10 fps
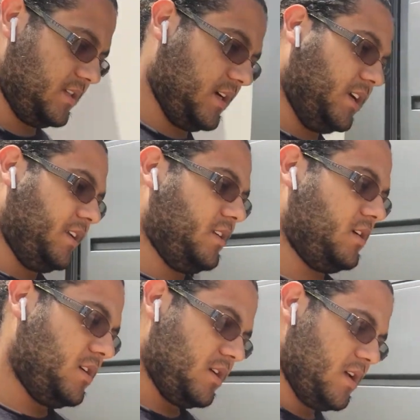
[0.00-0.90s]
Done.
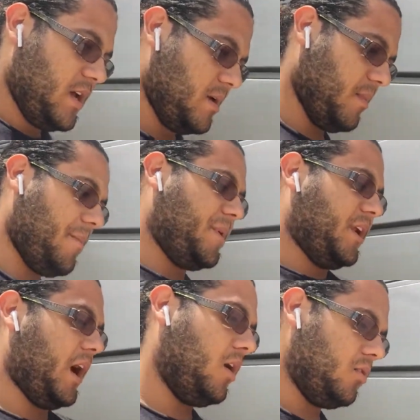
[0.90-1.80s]
Map it
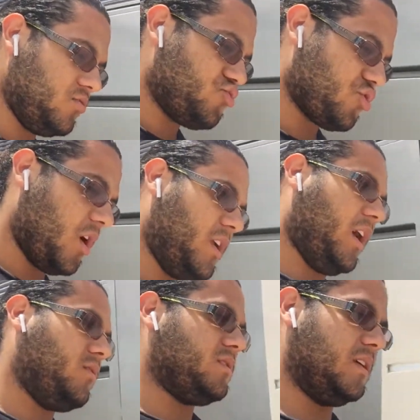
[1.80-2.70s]
out, draw it
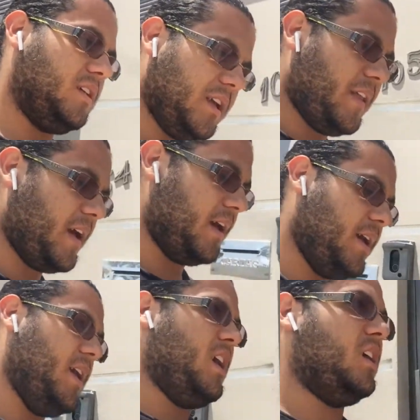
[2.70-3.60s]
out or something like that,
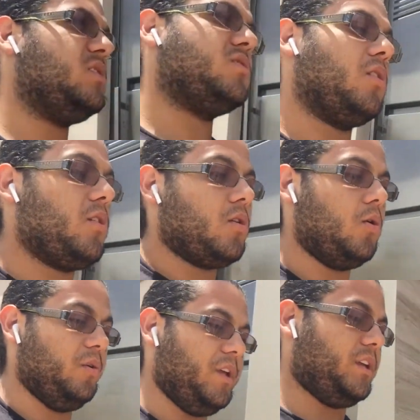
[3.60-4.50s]
and start
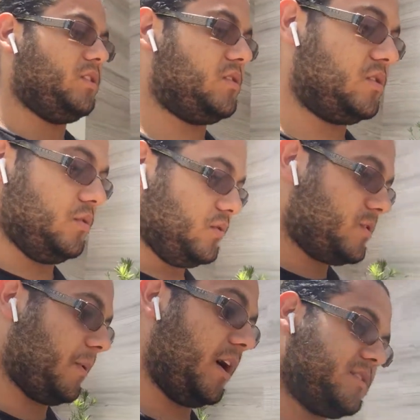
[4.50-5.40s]
coding as soon
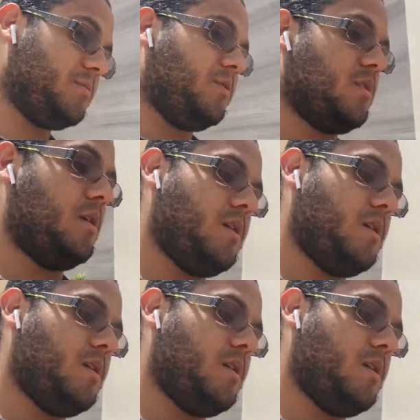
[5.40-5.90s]
as possible.